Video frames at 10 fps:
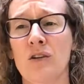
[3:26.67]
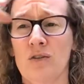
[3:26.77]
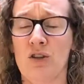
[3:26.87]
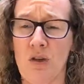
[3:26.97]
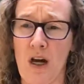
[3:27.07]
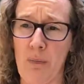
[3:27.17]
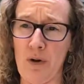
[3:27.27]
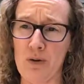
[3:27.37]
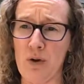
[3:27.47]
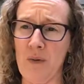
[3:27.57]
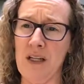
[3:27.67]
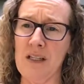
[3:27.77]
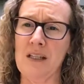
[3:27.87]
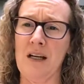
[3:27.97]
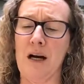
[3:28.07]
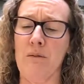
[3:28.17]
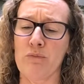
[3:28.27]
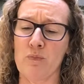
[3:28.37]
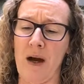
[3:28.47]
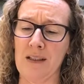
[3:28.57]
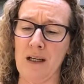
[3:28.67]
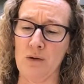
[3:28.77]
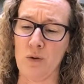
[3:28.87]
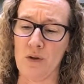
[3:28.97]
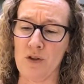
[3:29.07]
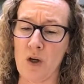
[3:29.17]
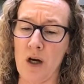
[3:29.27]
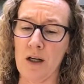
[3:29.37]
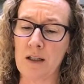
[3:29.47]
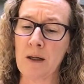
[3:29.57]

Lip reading: to the upper extremities and comes back down towards the heart.